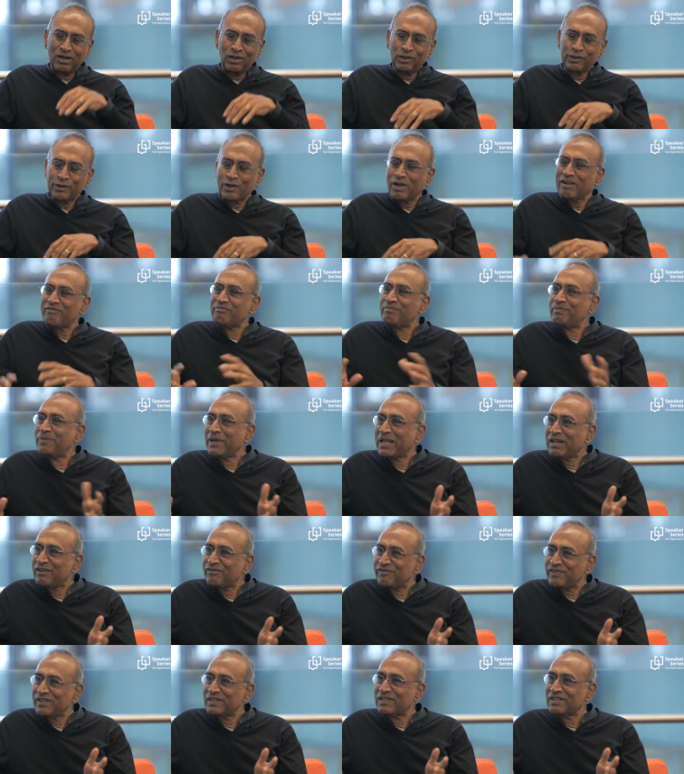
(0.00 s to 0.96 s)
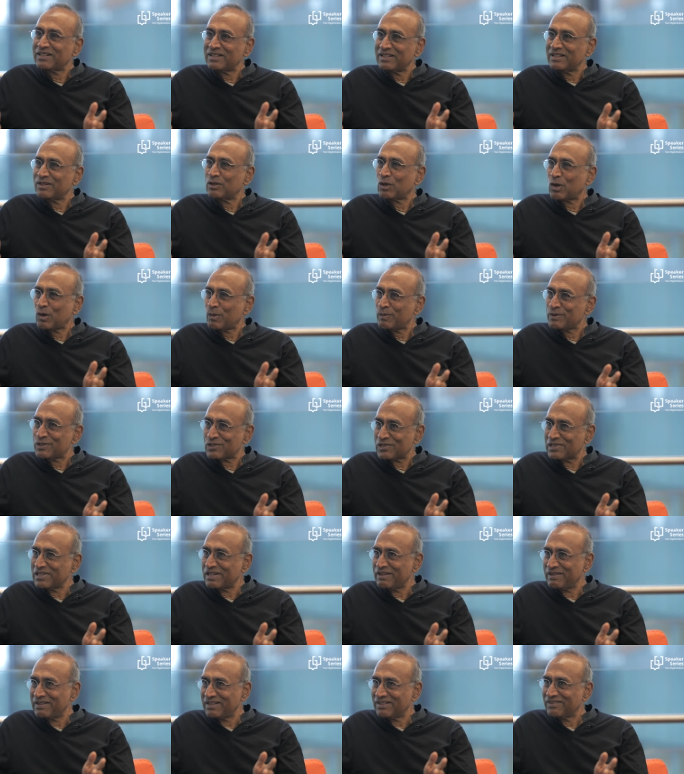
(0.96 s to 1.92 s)
although I've benefited
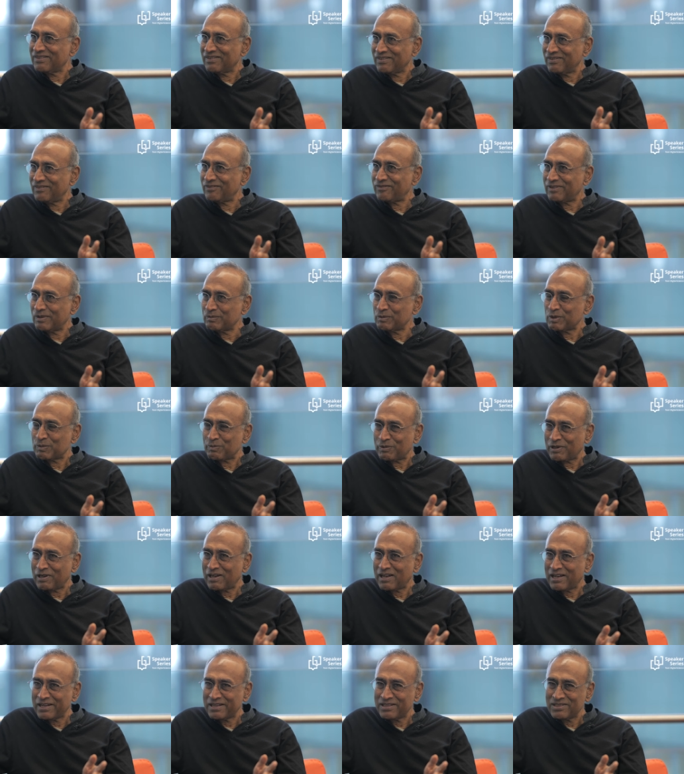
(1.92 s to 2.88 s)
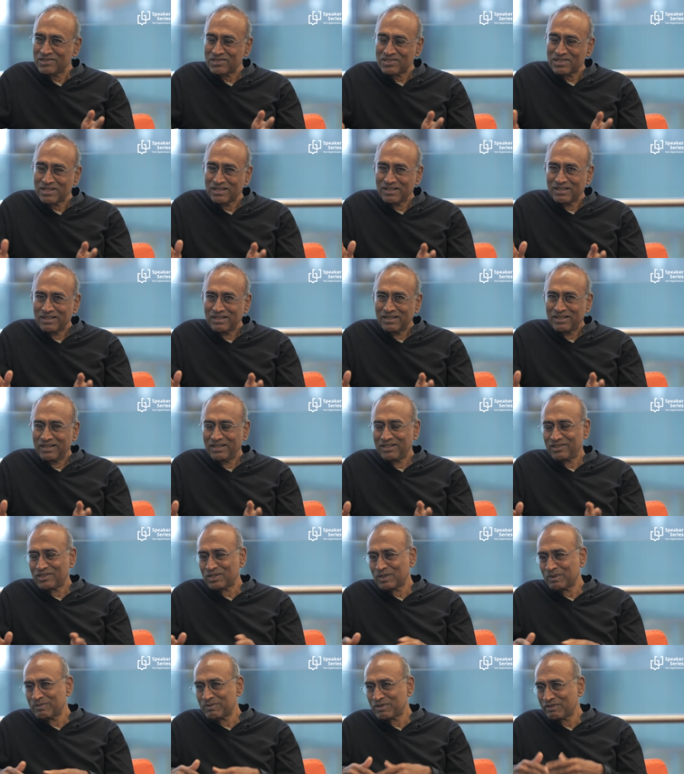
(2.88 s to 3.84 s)
enormously from the prize
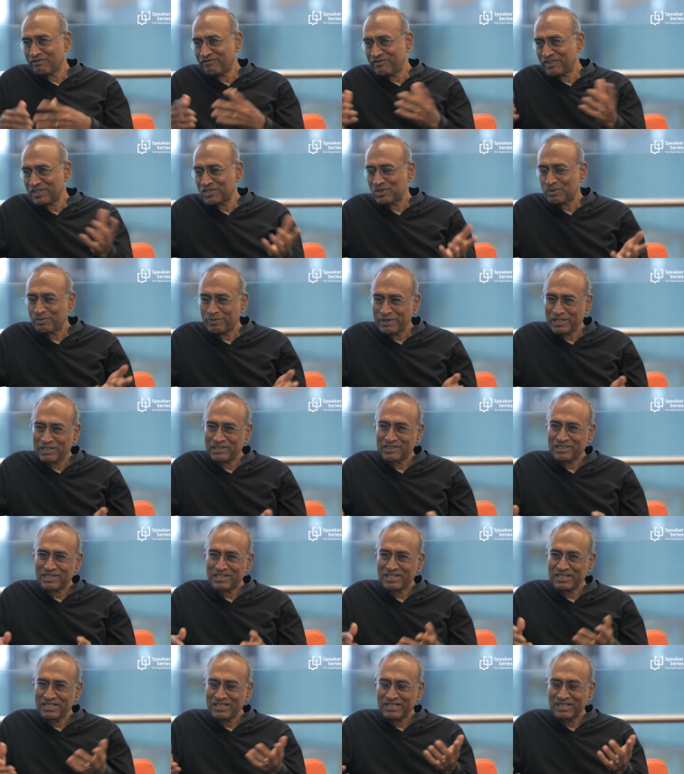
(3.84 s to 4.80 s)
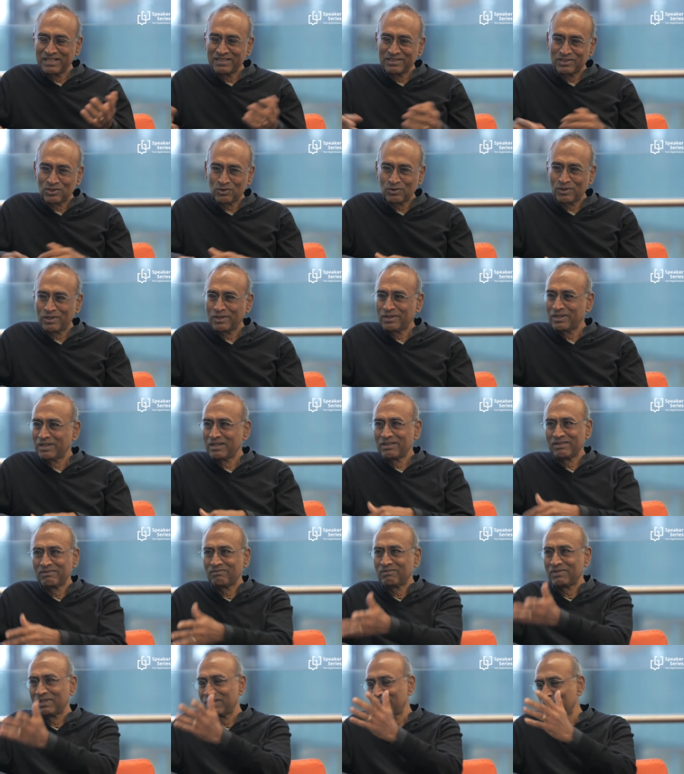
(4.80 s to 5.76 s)
in terms of visibility and so on, uh,
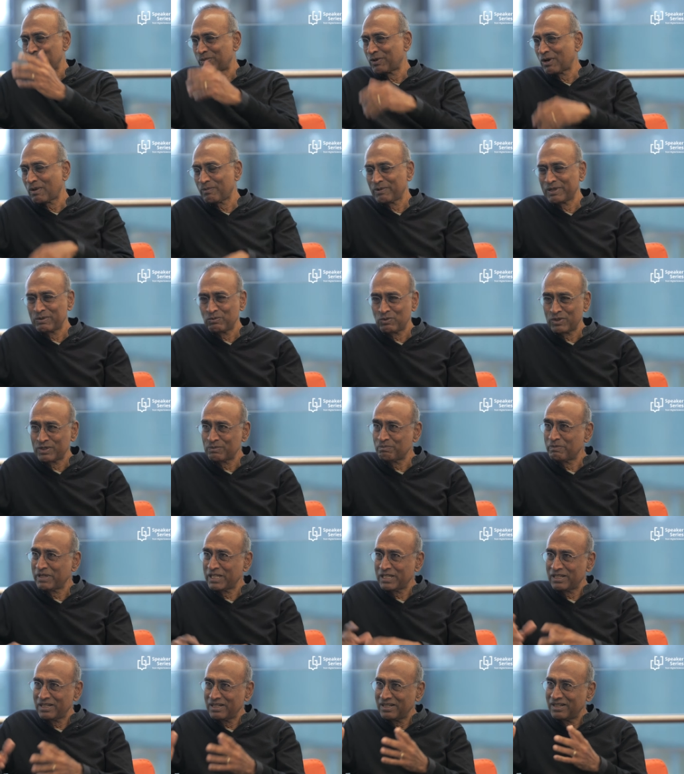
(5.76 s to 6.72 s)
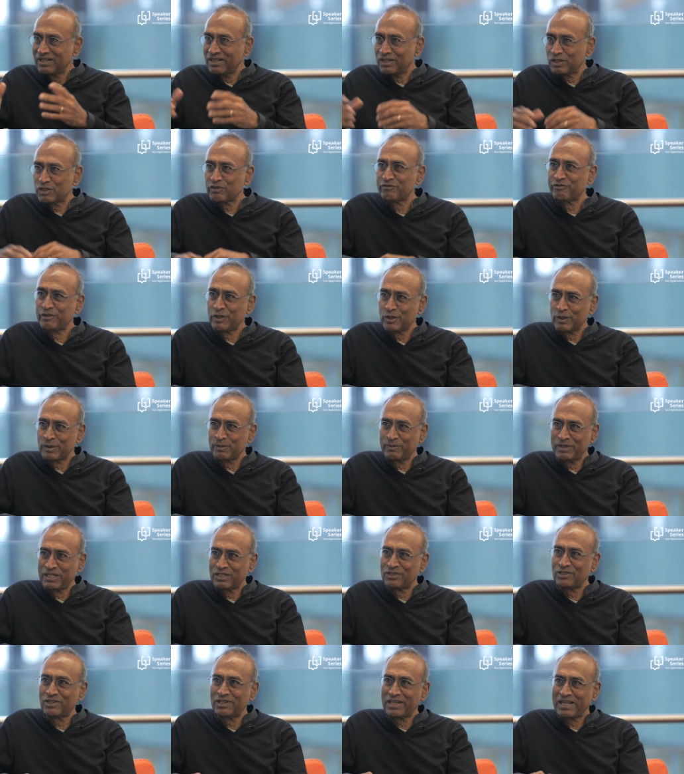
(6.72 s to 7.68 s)
you probably wouldn't be interviewing
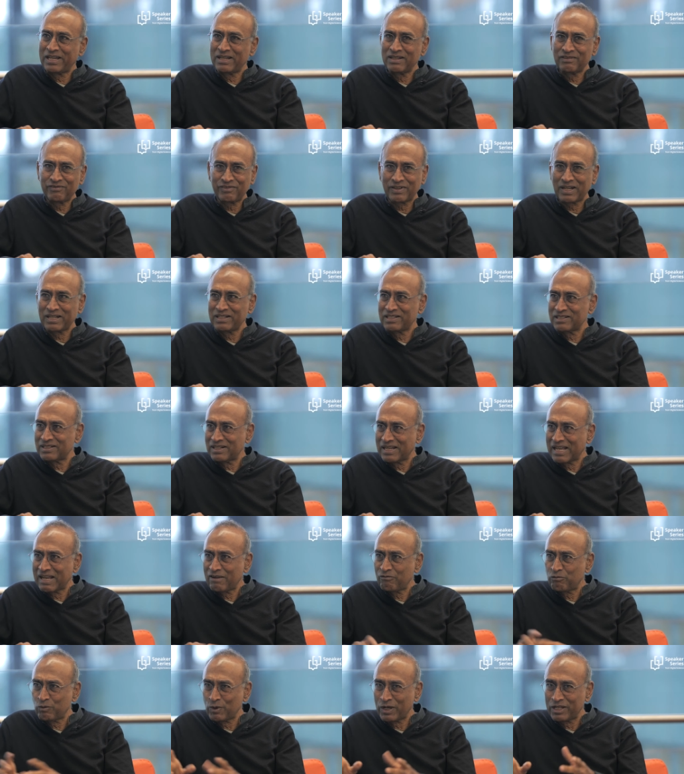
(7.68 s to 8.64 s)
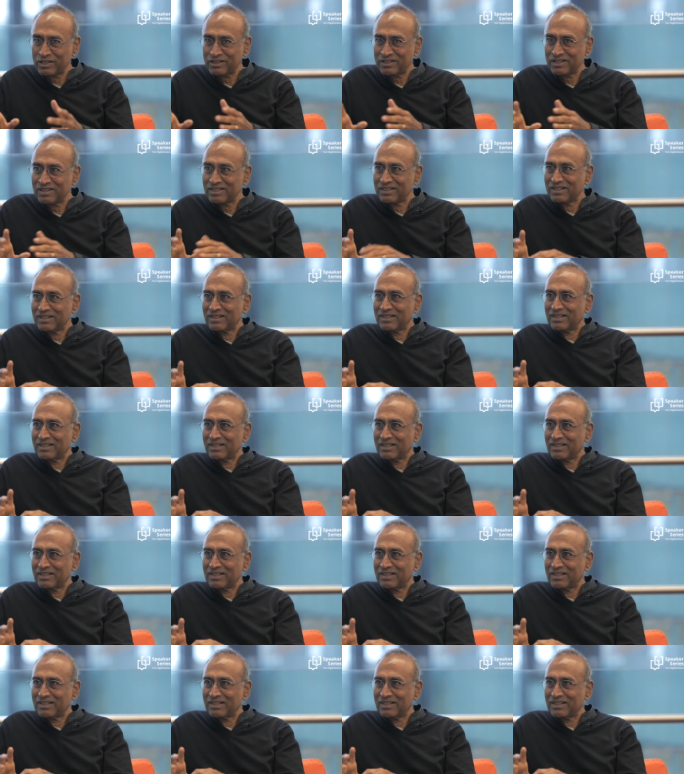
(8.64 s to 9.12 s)
me today if I didn't have one.